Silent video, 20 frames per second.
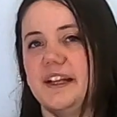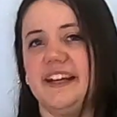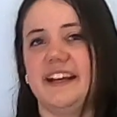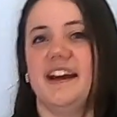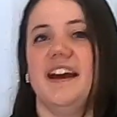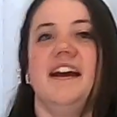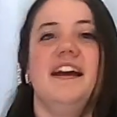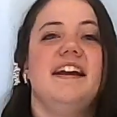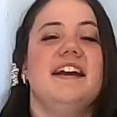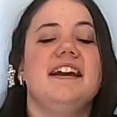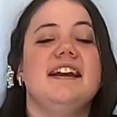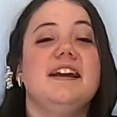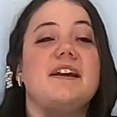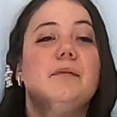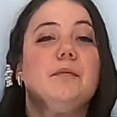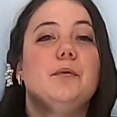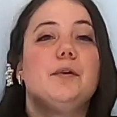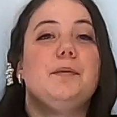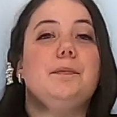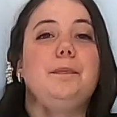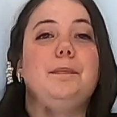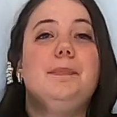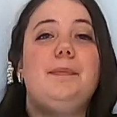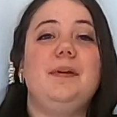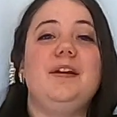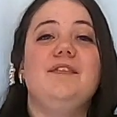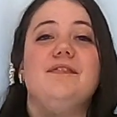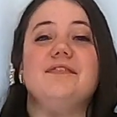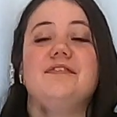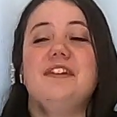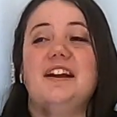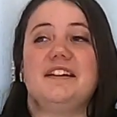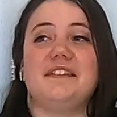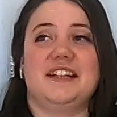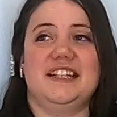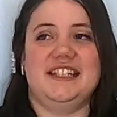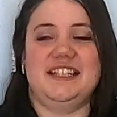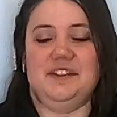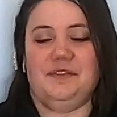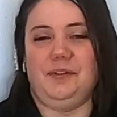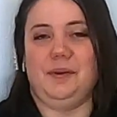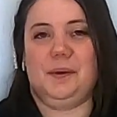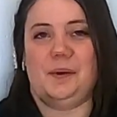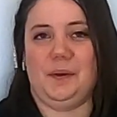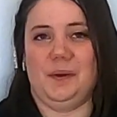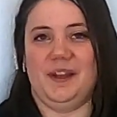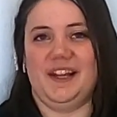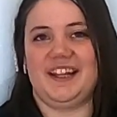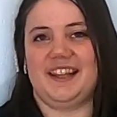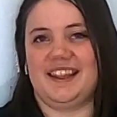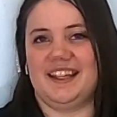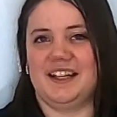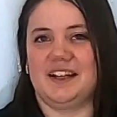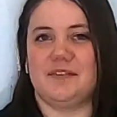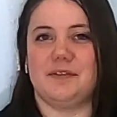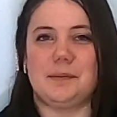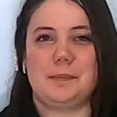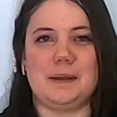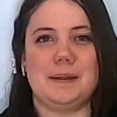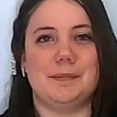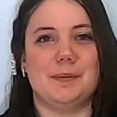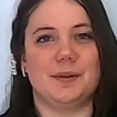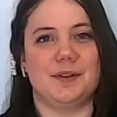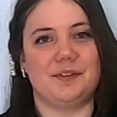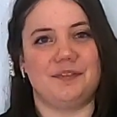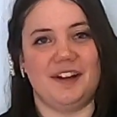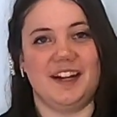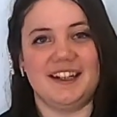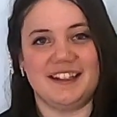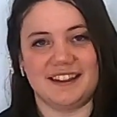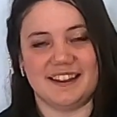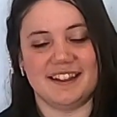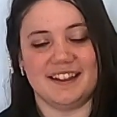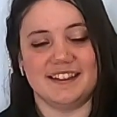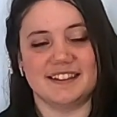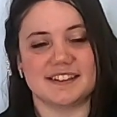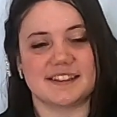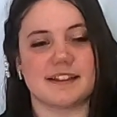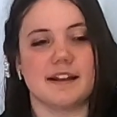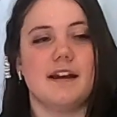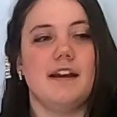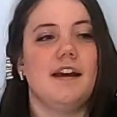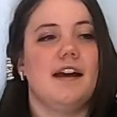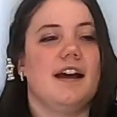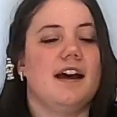link, it would be very difficult, I think, for people to find things.